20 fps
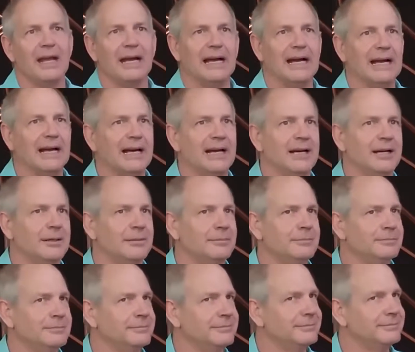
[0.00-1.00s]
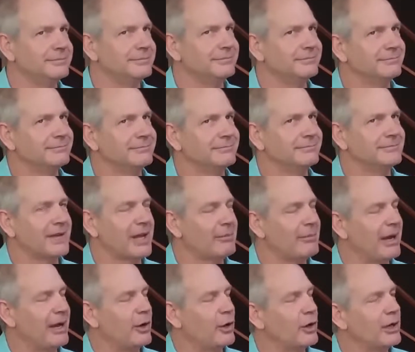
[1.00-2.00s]
My
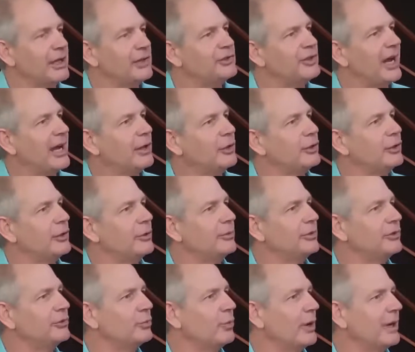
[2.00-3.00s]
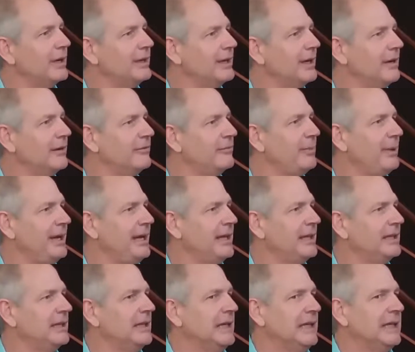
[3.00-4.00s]
early childhood was one of
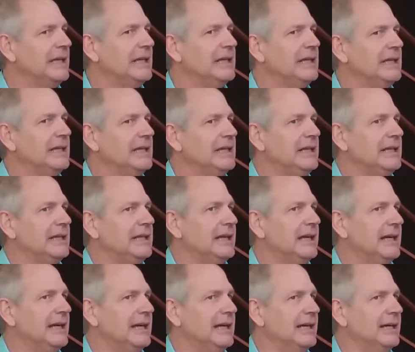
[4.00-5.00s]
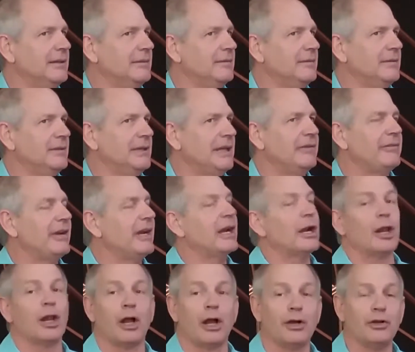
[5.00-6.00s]
being living in
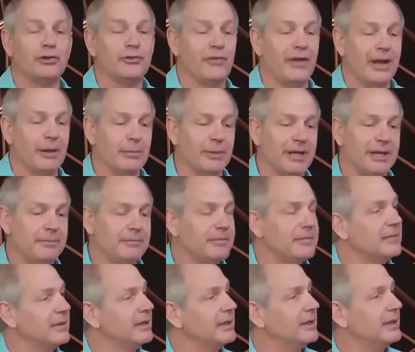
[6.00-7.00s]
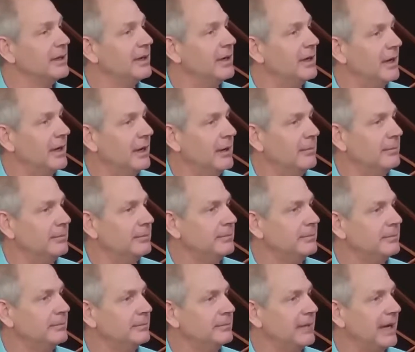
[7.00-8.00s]
a large family.
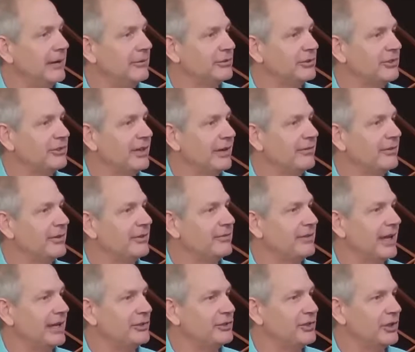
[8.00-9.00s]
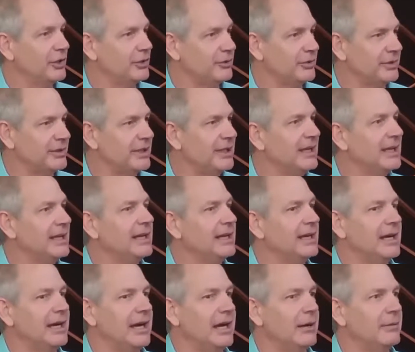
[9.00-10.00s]
I was the seventh of 9 children.
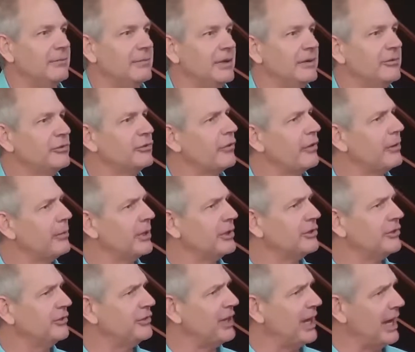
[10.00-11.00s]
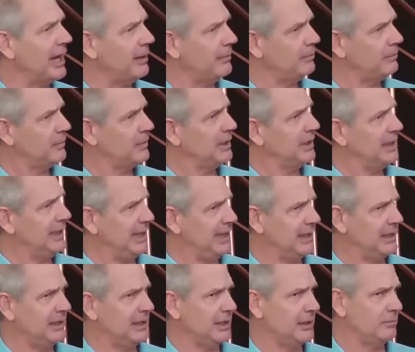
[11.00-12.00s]
It was very much a time
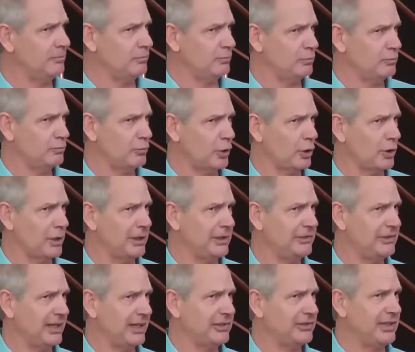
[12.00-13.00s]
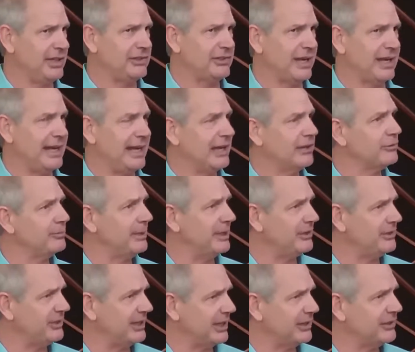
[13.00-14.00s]
in the early 60s, I guess, mid
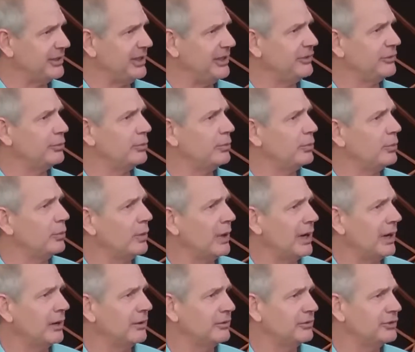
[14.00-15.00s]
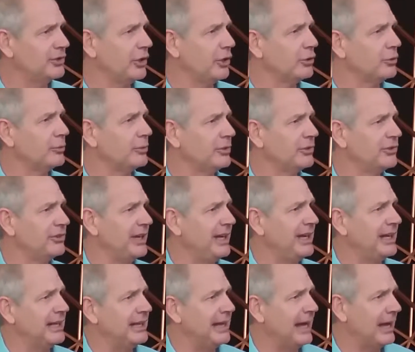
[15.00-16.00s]
60s, where children were
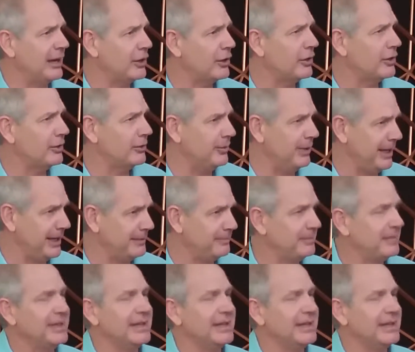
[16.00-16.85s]
seen and not heard, right?